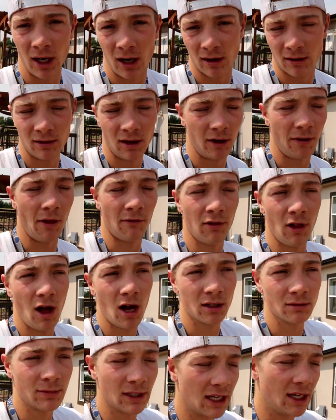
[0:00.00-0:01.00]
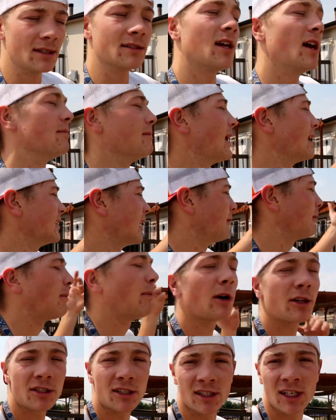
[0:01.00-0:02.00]
car on the vlog because I'm that type of
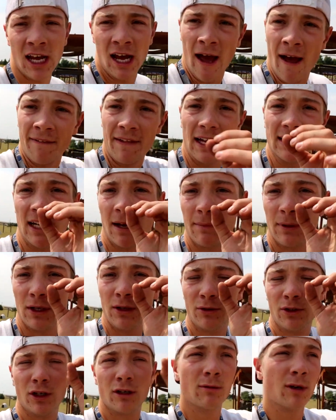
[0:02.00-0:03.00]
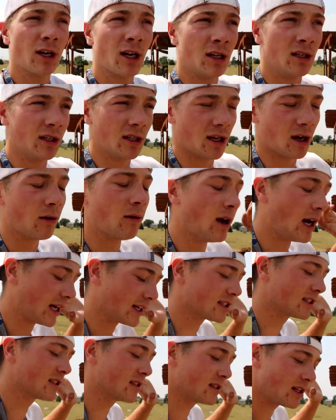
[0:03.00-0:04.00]
person, that type of YouTuber, you know,
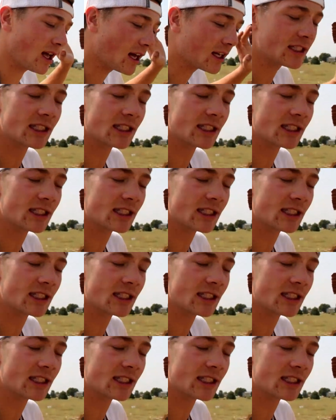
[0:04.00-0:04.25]
I just